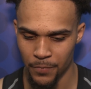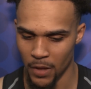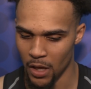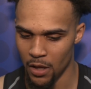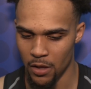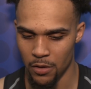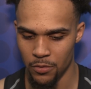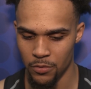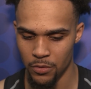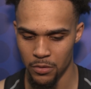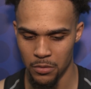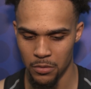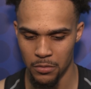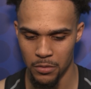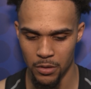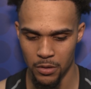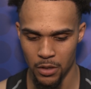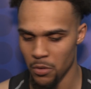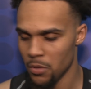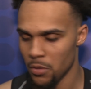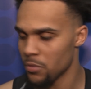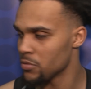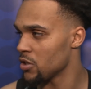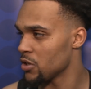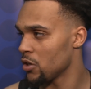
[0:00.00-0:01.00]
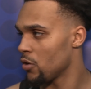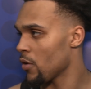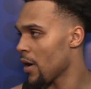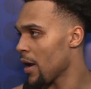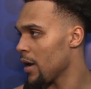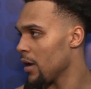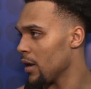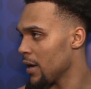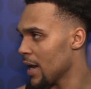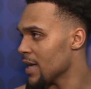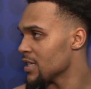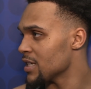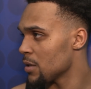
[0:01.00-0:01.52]
It was a
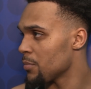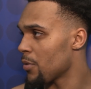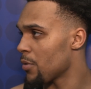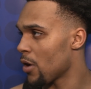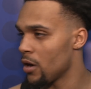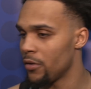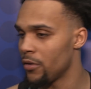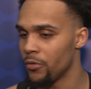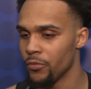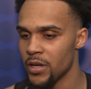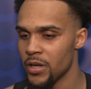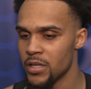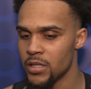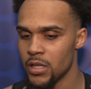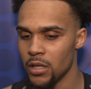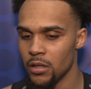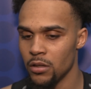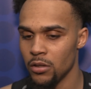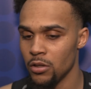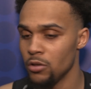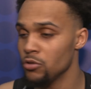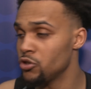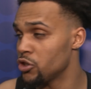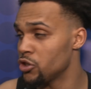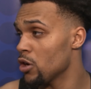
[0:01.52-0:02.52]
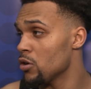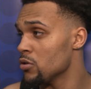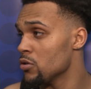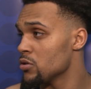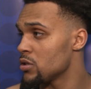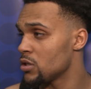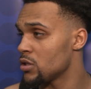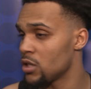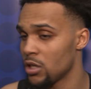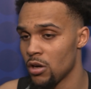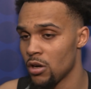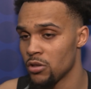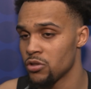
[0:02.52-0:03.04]
great, and that's the part of the reason you
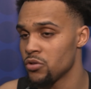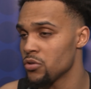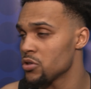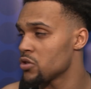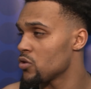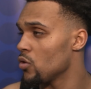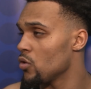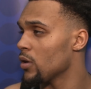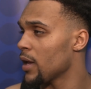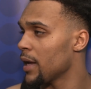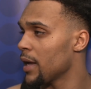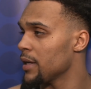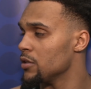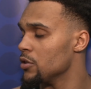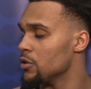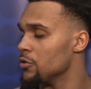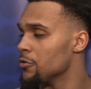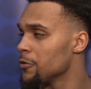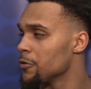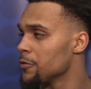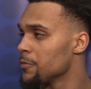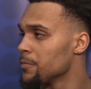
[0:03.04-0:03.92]
chose to go to a school like Duke.